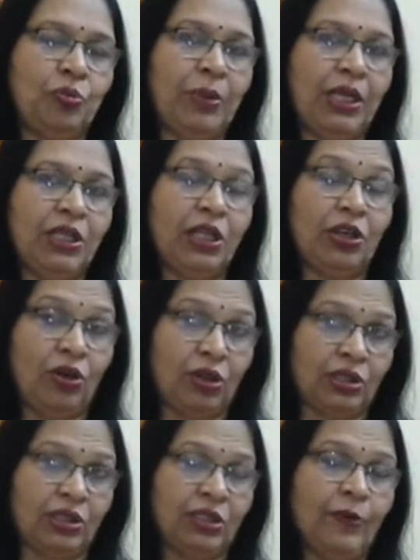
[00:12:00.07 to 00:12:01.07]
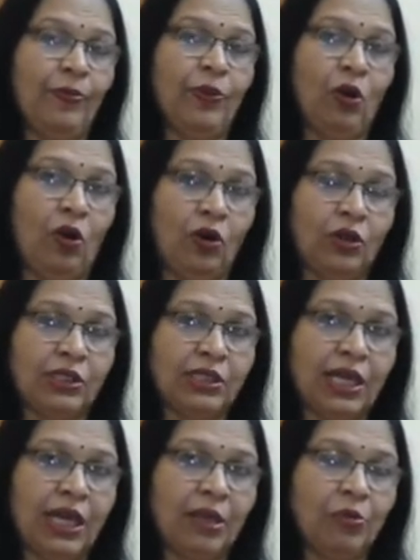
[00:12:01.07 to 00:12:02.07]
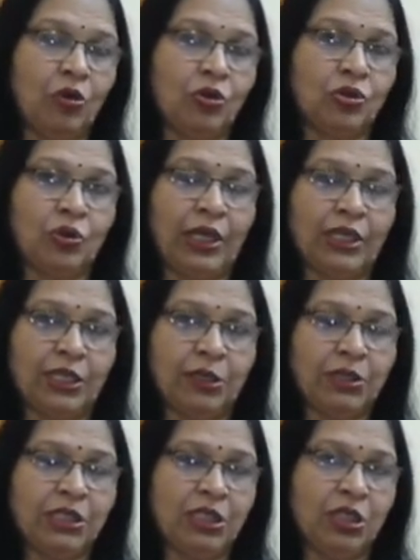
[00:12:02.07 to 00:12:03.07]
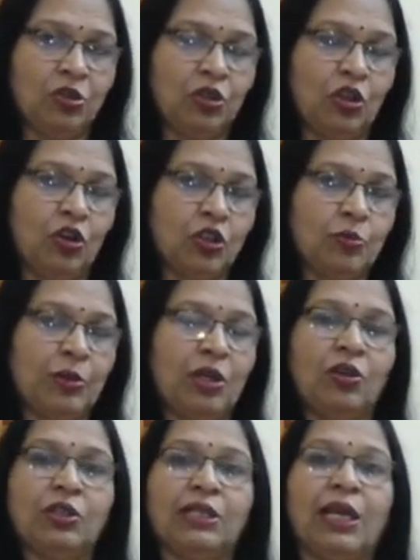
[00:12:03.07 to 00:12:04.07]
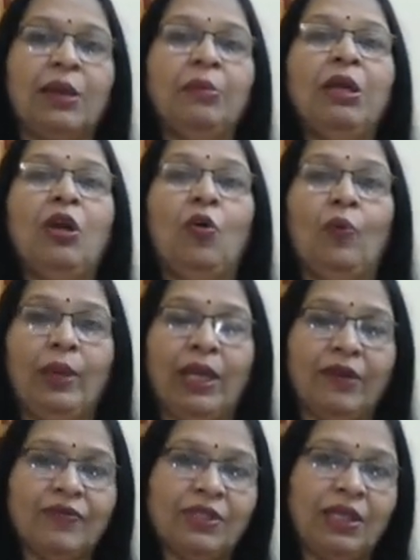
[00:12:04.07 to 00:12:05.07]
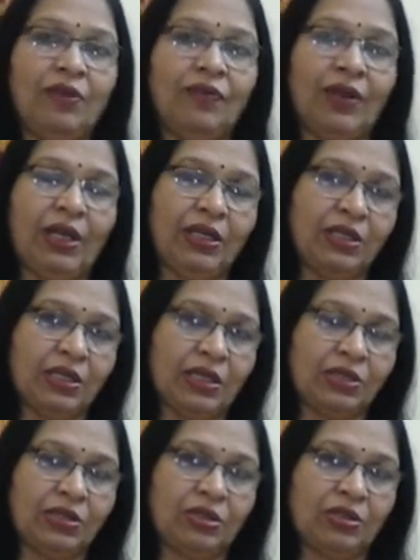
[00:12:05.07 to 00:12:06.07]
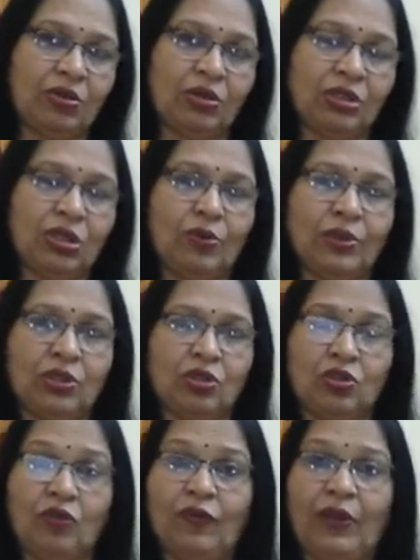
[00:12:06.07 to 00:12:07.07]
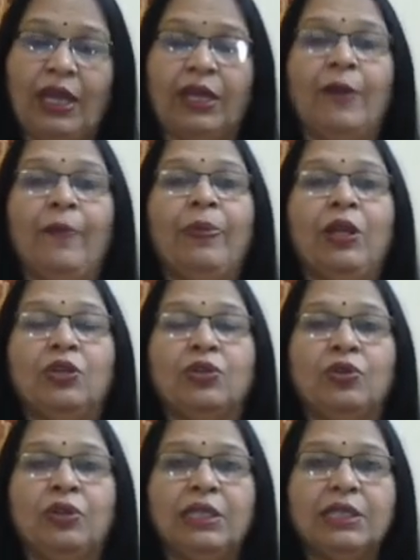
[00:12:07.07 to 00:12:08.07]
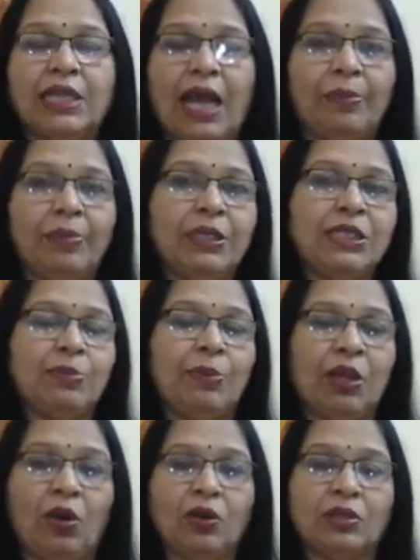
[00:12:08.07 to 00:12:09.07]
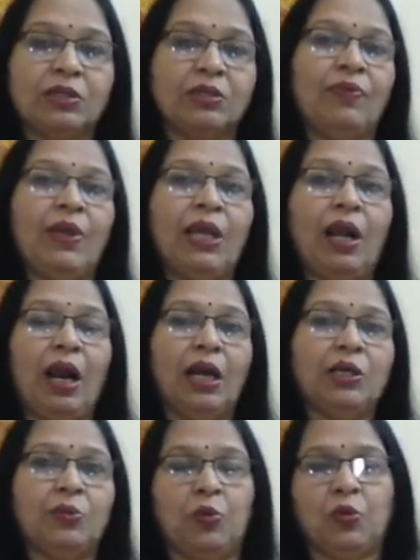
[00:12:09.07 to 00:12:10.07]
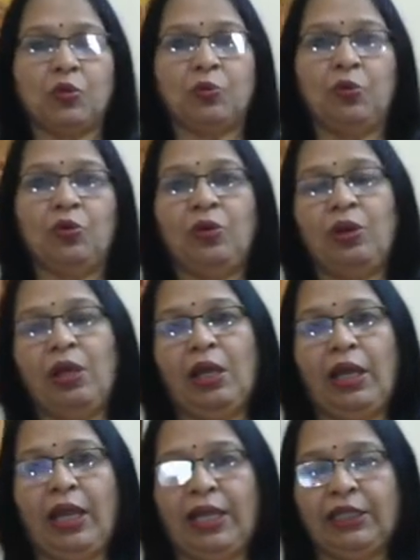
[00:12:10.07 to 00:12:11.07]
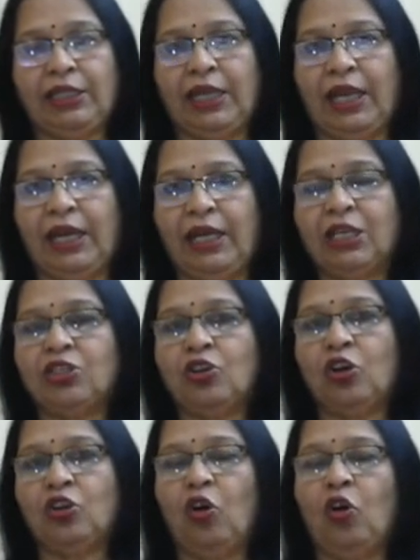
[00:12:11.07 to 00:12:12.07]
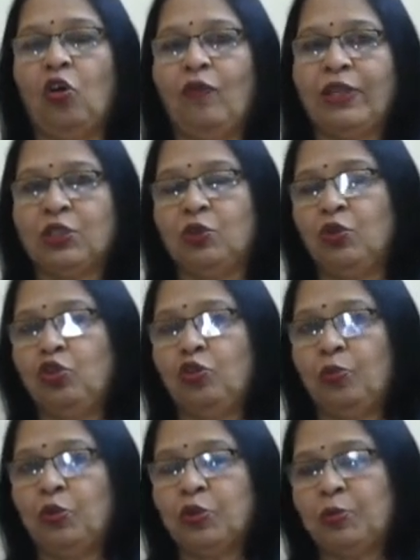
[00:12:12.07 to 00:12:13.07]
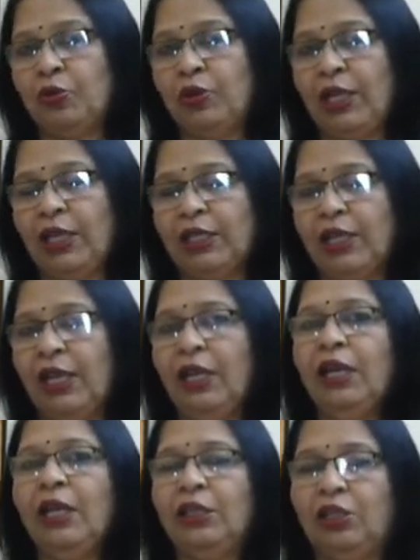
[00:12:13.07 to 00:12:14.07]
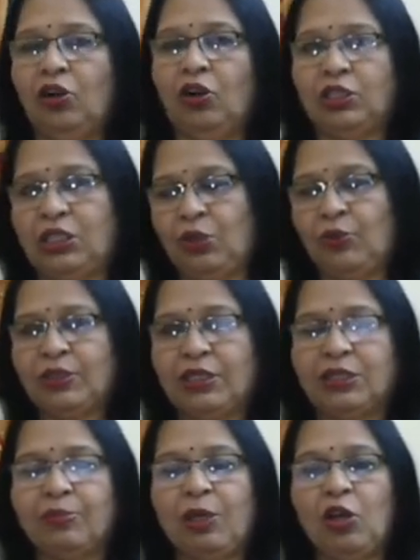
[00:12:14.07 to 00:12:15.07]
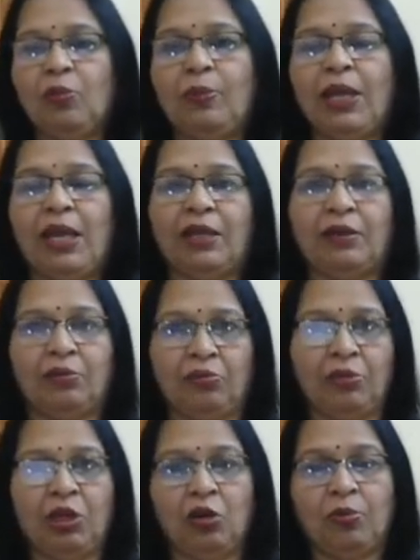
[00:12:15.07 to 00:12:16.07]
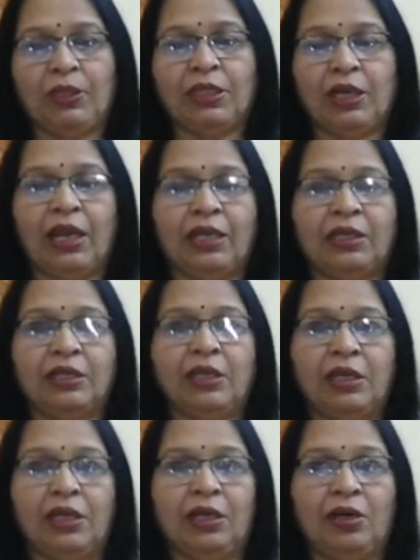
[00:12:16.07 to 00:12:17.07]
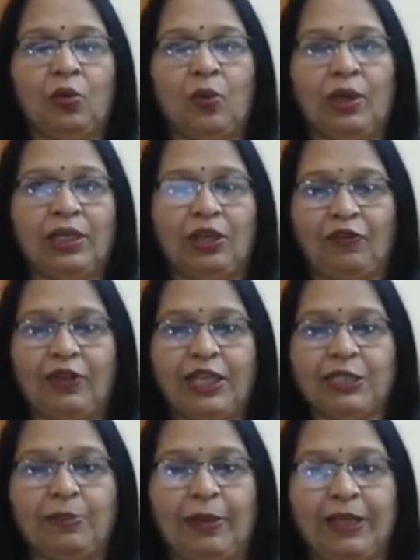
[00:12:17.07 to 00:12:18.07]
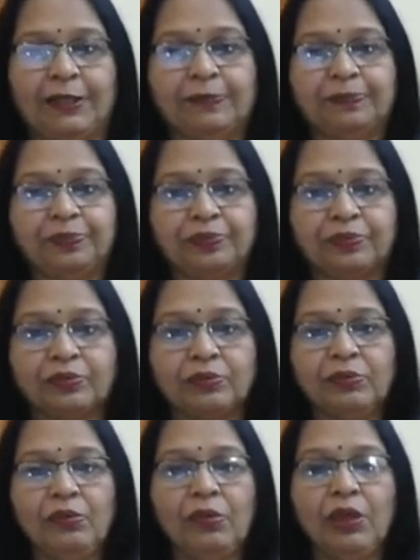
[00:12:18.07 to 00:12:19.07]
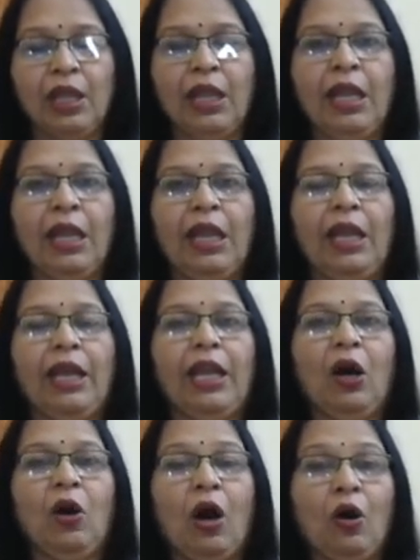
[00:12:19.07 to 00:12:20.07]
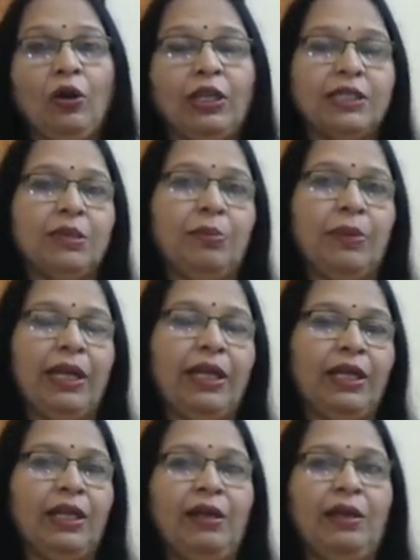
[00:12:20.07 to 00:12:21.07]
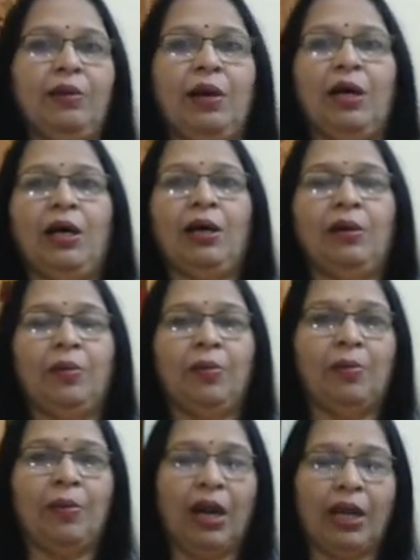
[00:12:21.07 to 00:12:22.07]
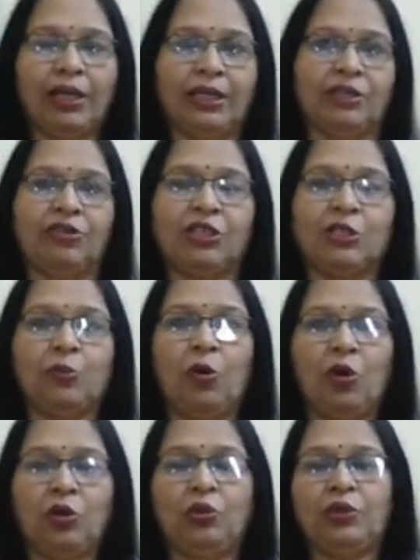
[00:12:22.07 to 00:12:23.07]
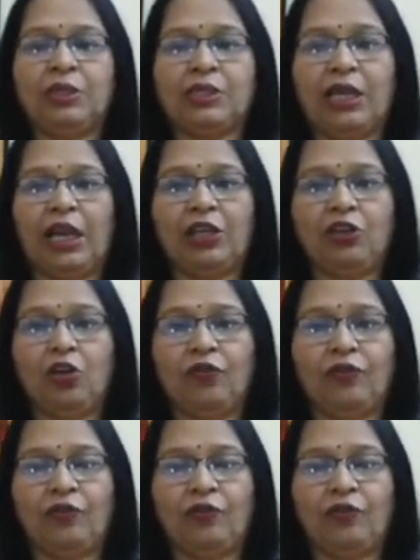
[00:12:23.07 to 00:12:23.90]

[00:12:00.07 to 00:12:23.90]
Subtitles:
meet the doctor on time or to get admitted into the hospital on time, we have seen very disastrous consequences of that. So this happens because we can't postpone healthcare. It's not always good to postpone healthcare. The consequences may not be the right one that we expect. Now, how does the medical market respond to this kind of